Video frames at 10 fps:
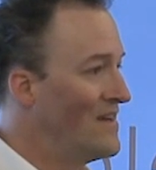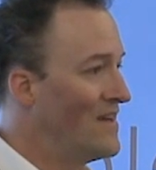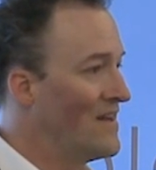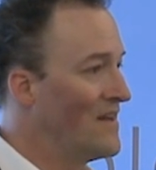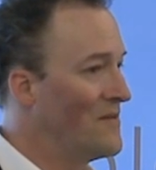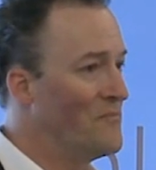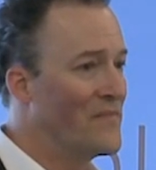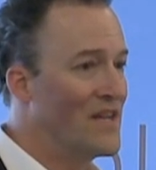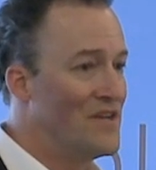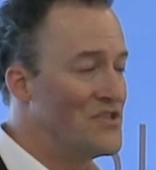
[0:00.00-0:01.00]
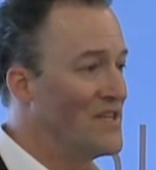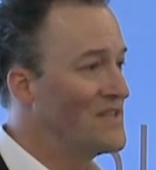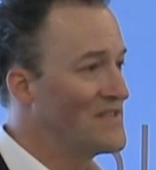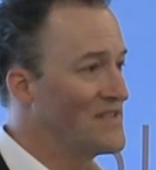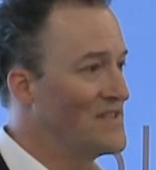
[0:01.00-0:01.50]
um, she
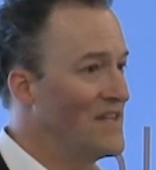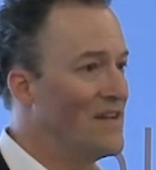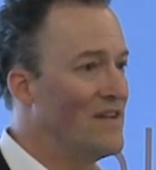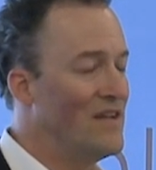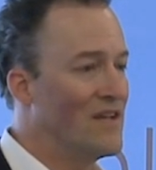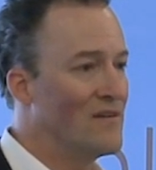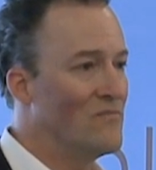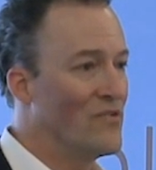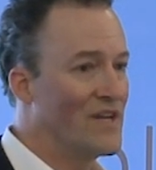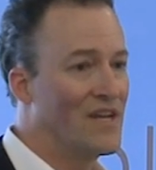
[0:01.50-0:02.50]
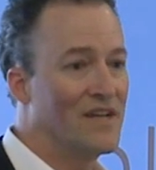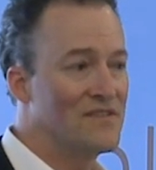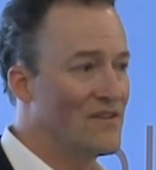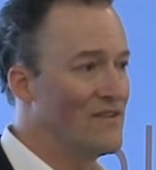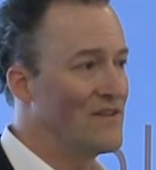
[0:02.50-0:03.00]
has succeeded in bringing
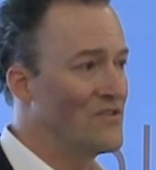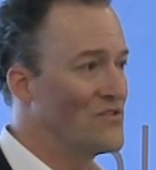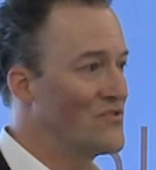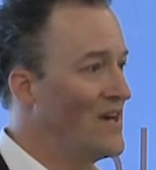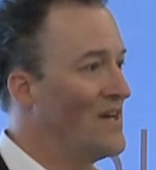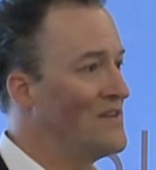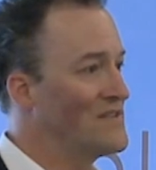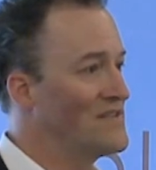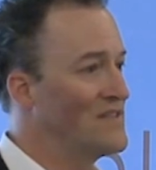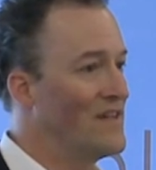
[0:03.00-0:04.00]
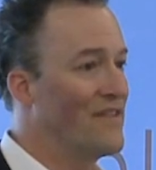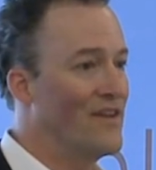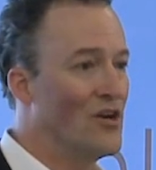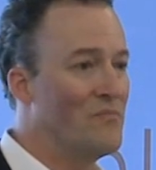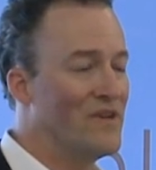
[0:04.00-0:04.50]
into clinical trials a
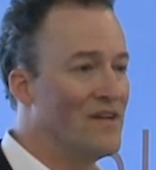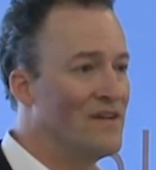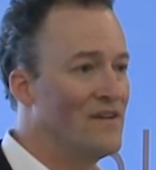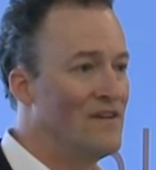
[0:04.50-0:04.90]
therapy